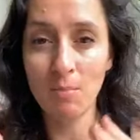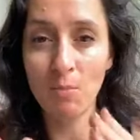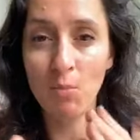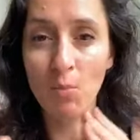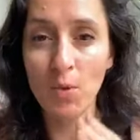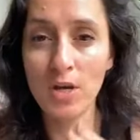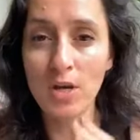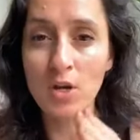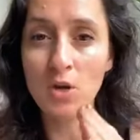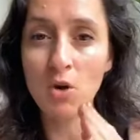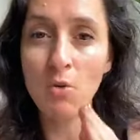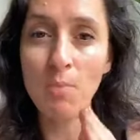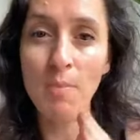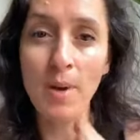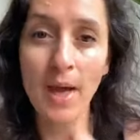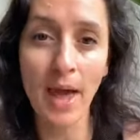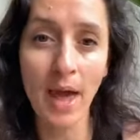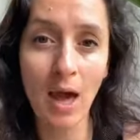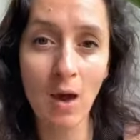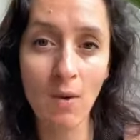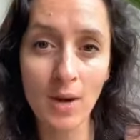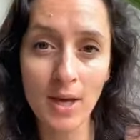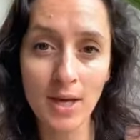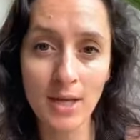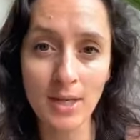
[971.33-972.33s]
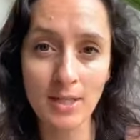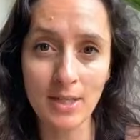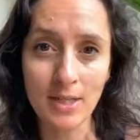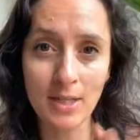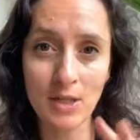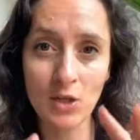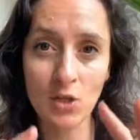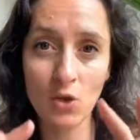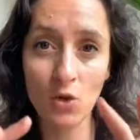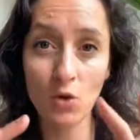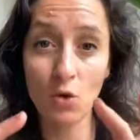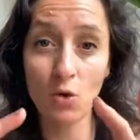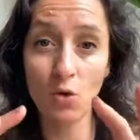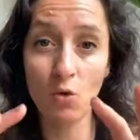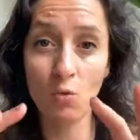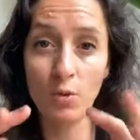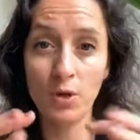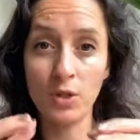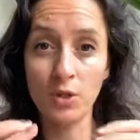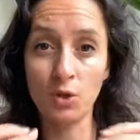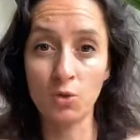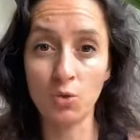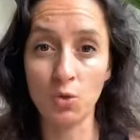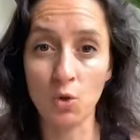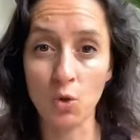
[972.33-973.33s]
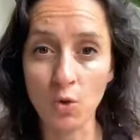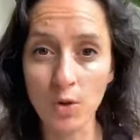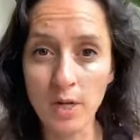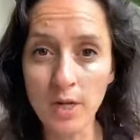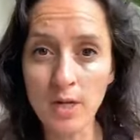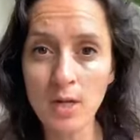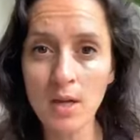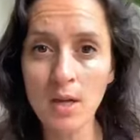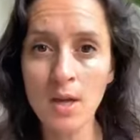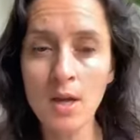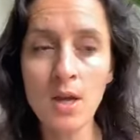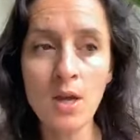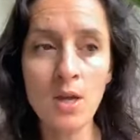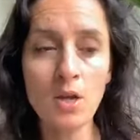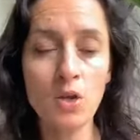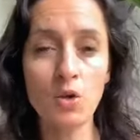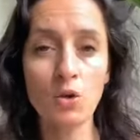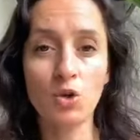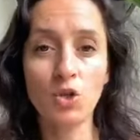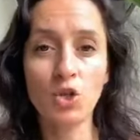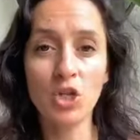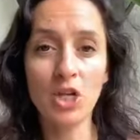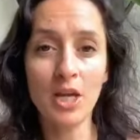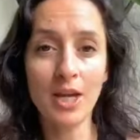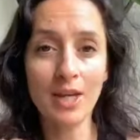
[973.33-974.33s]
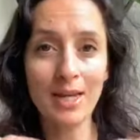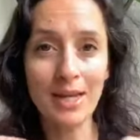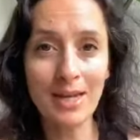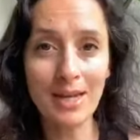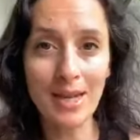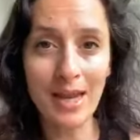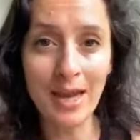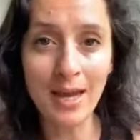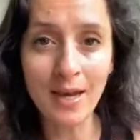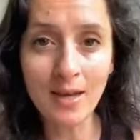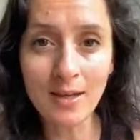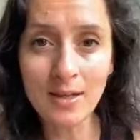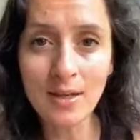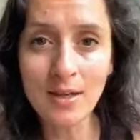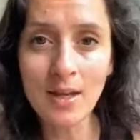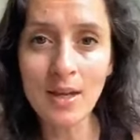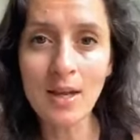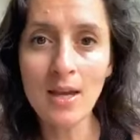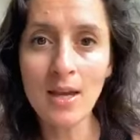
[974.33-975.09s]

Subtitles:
when your power is in your withdrawing, you're checking out,